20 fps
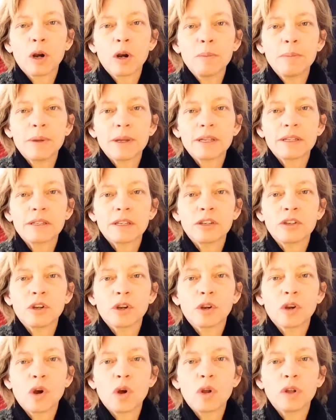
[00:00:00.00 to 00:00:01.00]
you're called
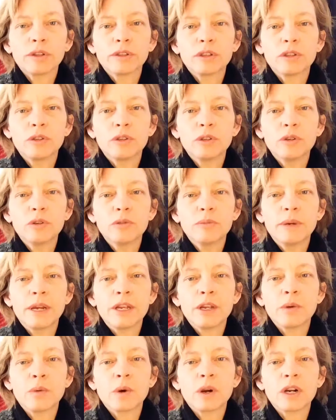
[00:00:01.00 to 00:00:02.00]
to do, but you
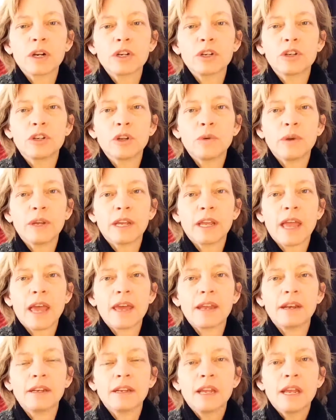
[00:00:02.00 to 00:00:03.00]
weren't doing it.
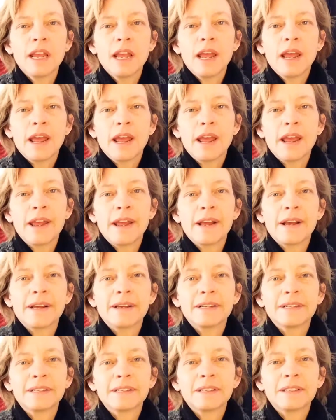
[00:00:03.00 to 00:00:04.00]
And,
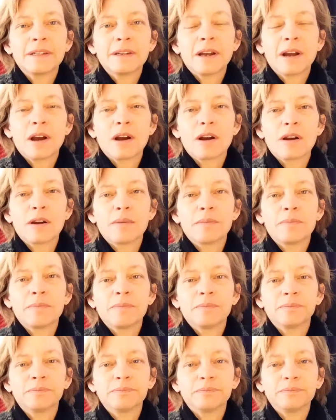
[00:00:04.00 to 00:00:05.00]
um,
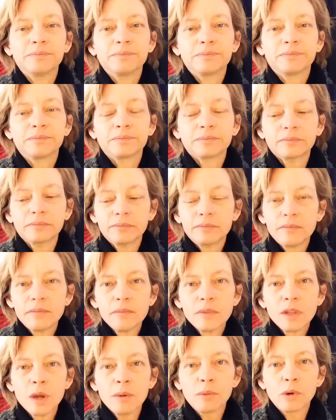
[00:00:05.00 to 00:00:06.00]

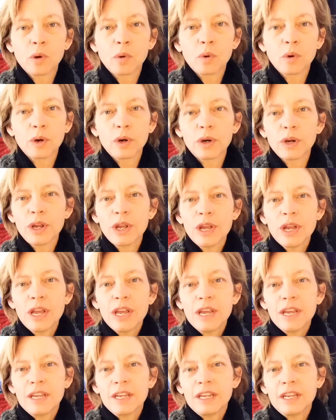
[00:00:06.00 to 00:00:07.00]
or,
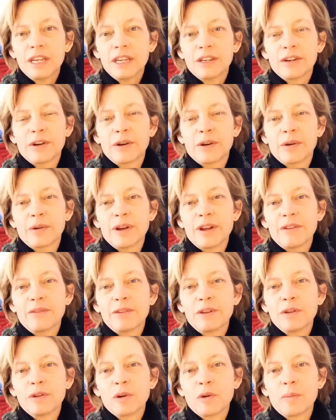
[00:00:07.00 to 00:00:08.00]
you know, if you don't
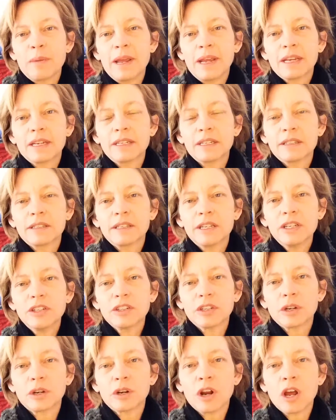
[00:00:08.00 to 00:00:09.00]
make a decision, a
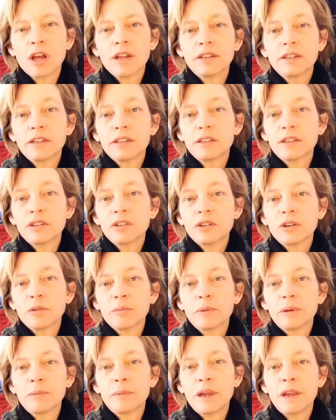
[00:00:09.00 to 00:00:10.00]
decision will be made
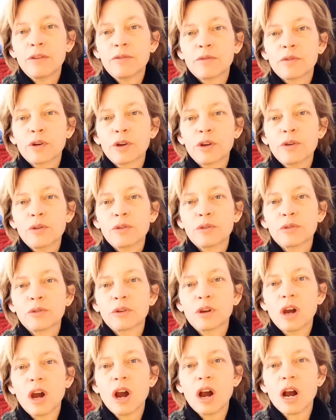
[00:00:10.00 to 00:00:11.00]
for you through
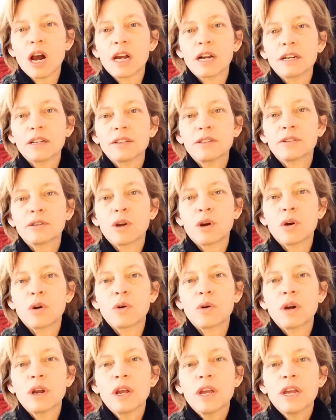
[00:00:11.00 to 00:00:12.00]
God. So
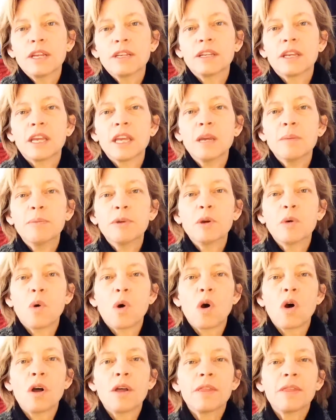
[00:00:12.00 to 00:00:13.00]
to keep you on the
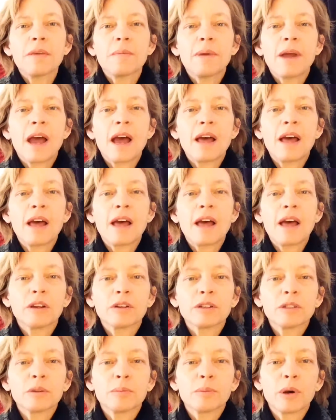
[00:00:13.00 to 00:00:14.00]
path that you're
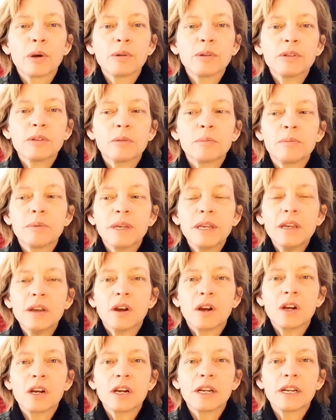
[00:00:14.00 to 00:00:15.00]
supposed to be on,
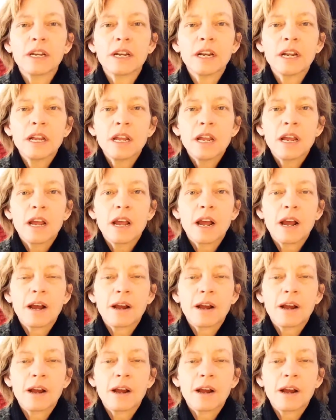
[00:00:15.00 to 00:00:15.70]
um,